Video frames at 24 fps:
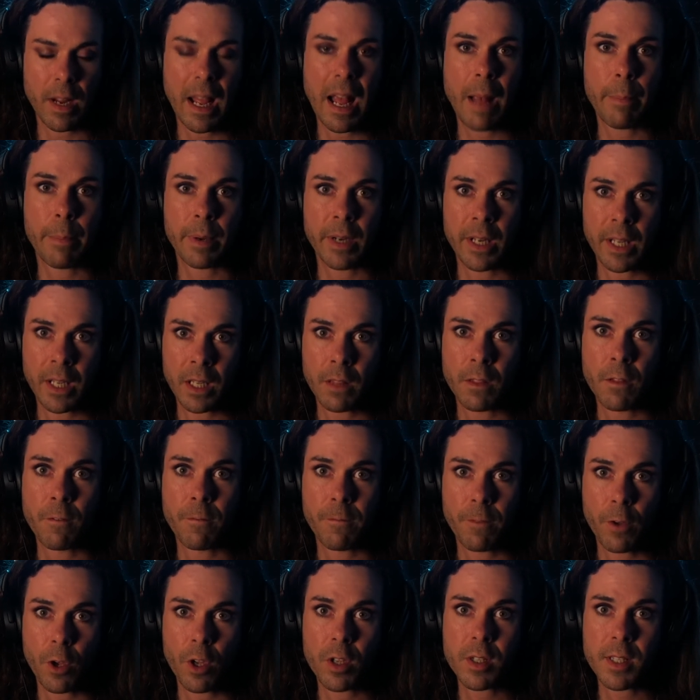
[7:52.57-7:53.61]
happening in the
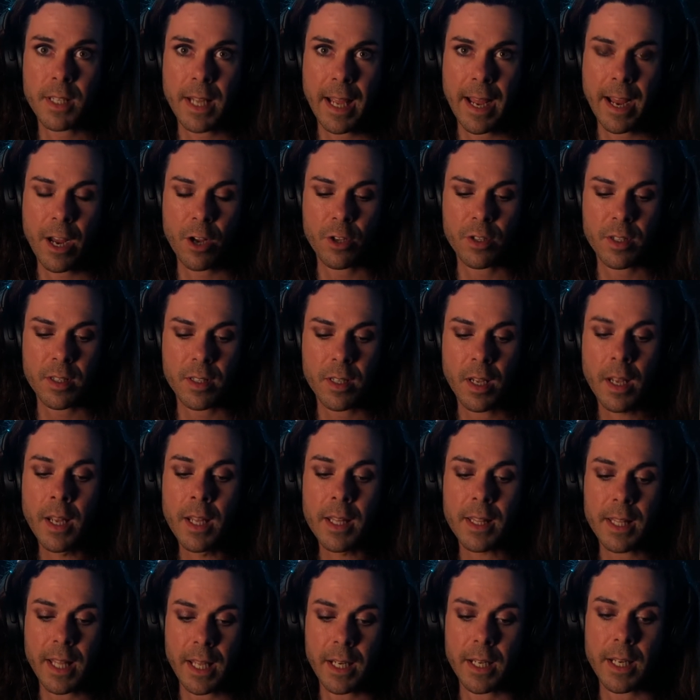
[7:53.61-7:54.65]
first house,
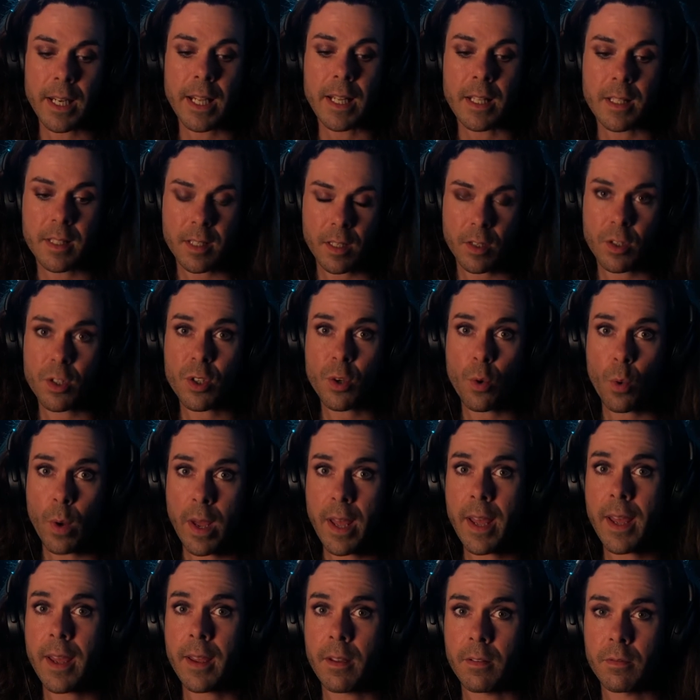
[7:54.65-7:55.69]
then it's a
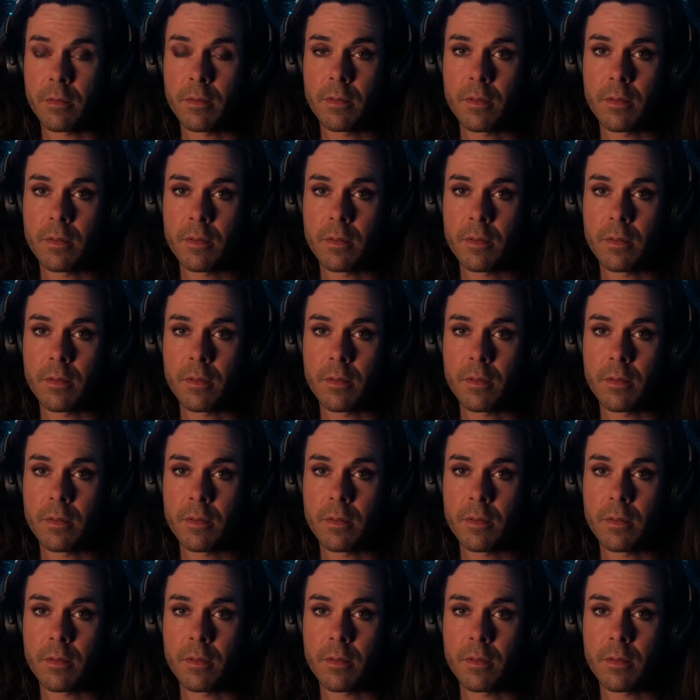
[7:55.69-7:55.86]
square